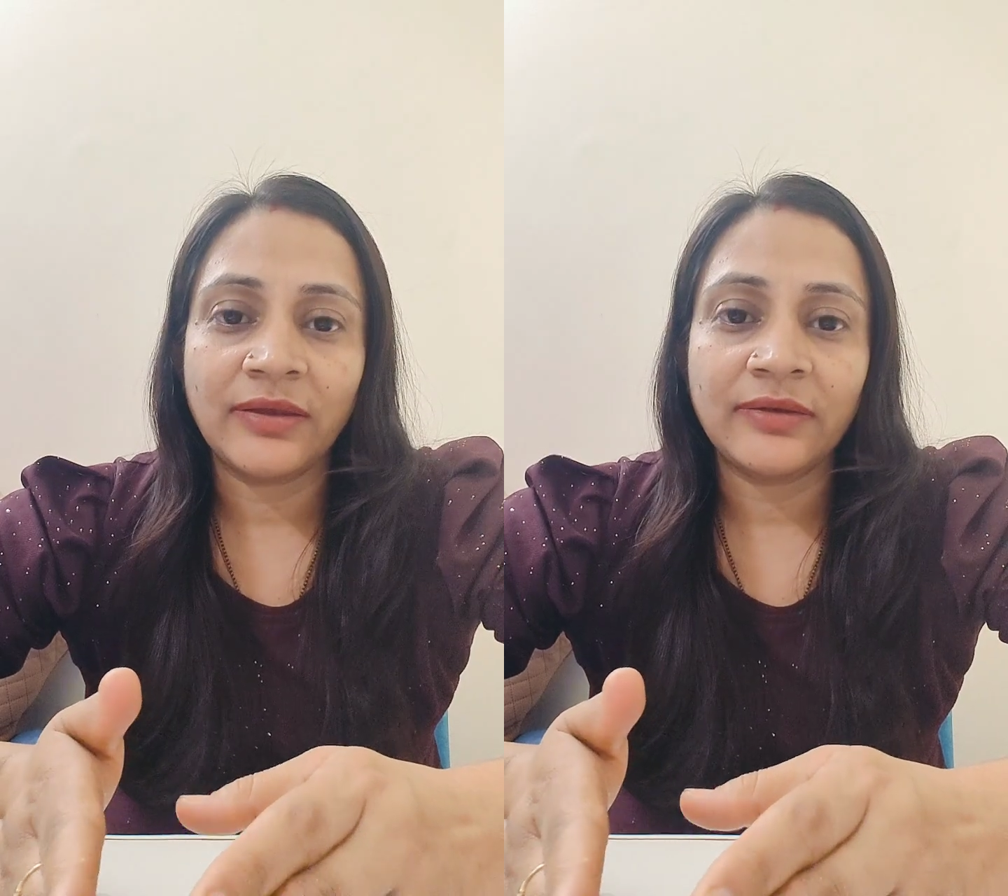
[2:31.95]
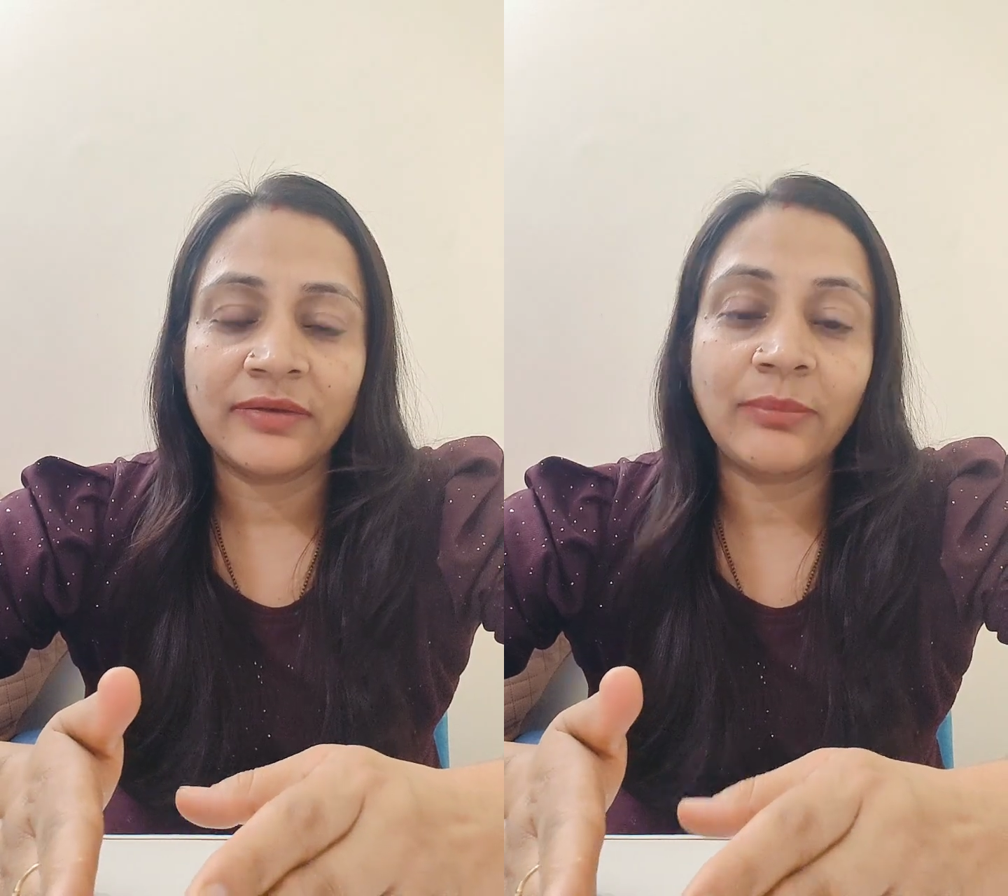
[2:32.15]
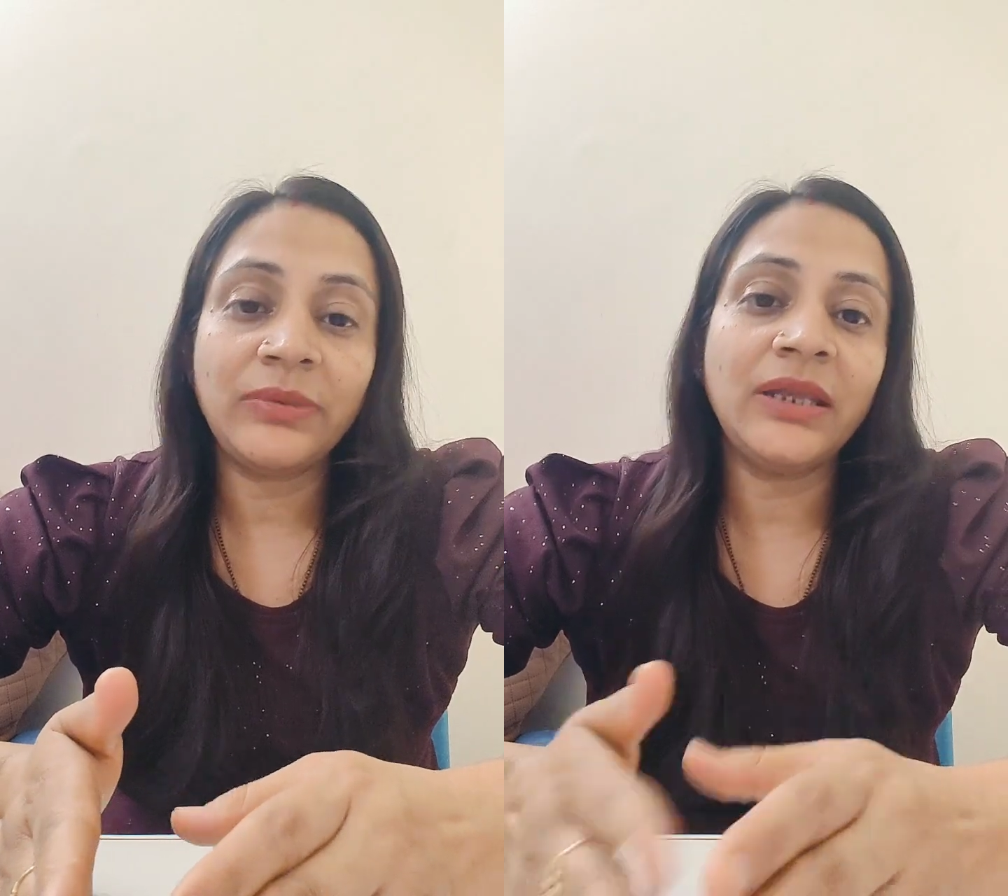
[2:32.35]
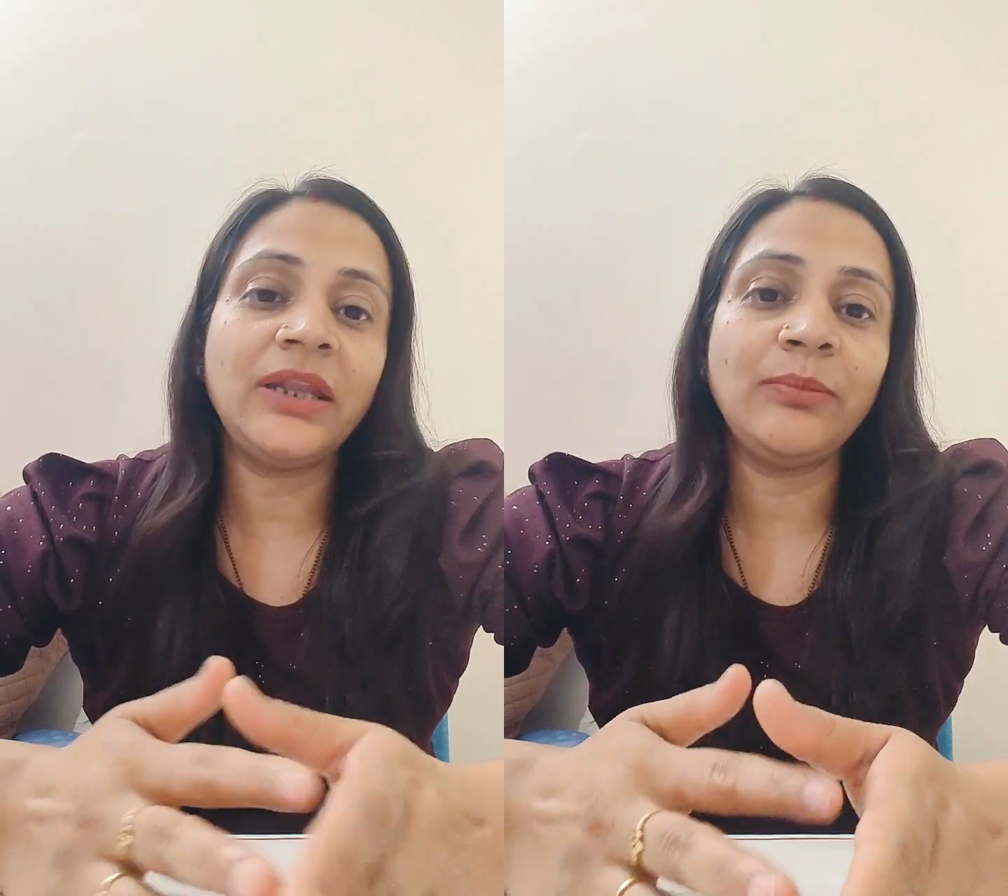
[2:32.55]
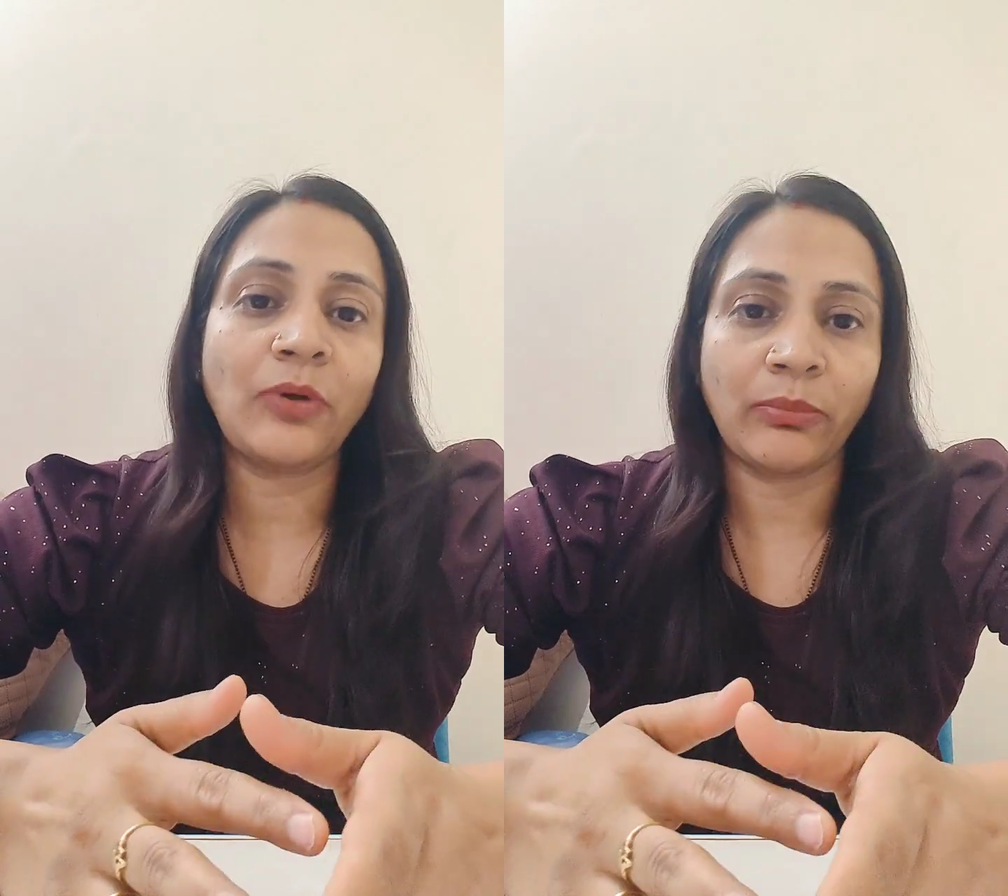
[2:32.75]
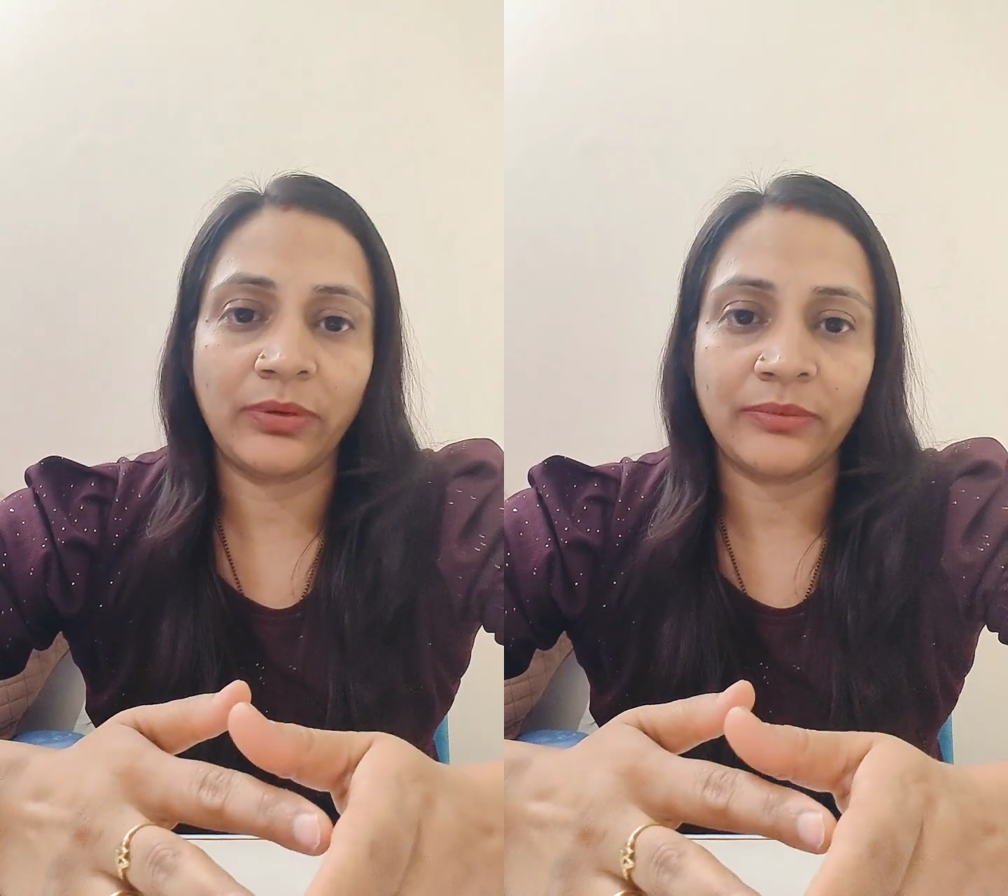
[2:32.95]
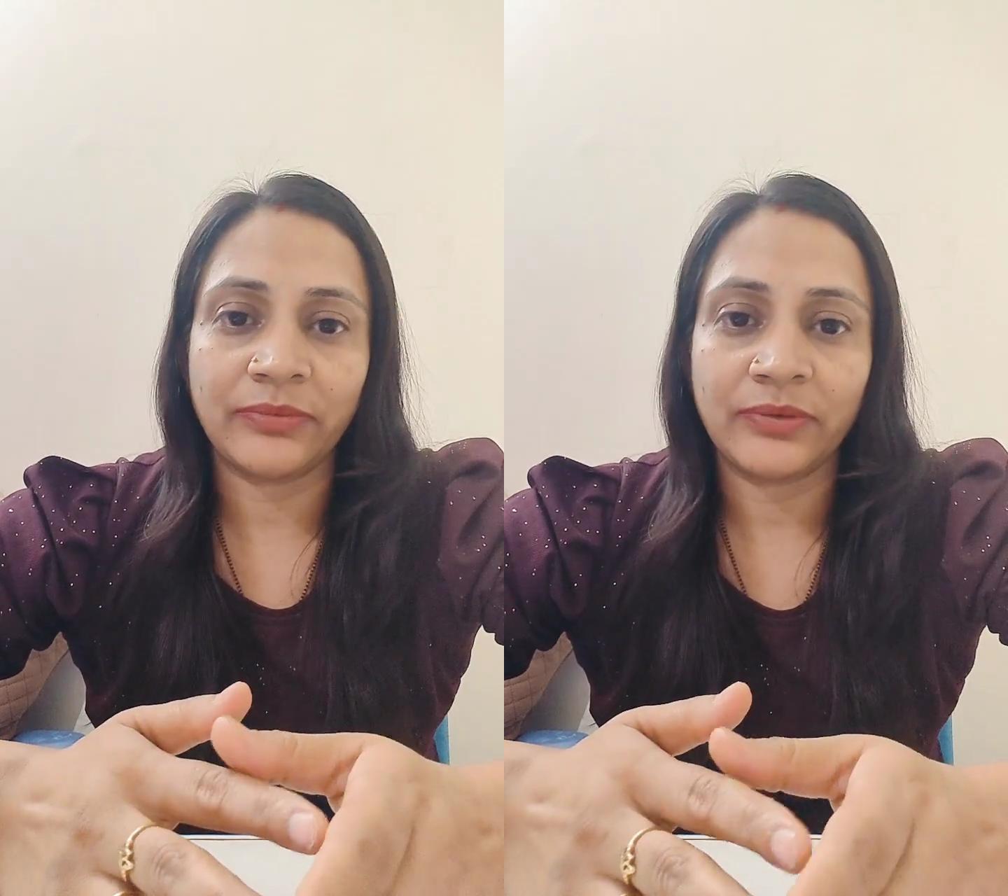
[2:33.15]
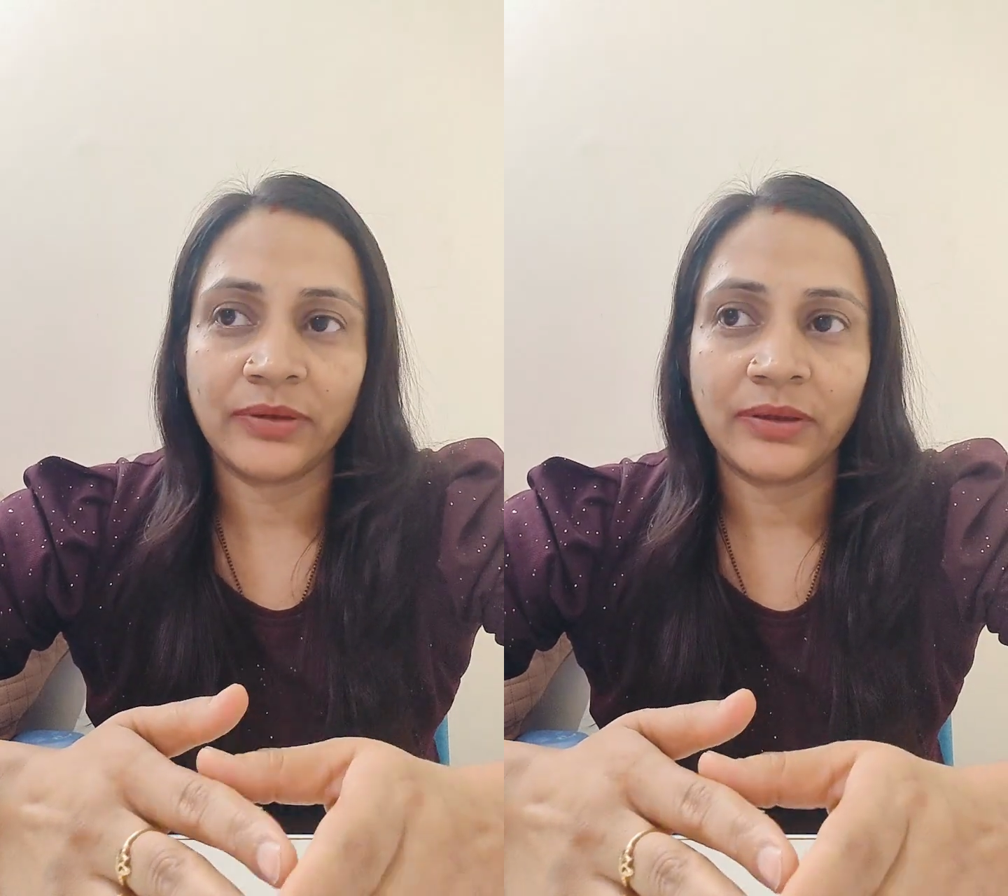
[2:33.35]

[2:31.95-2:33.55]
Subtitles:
some teething problems.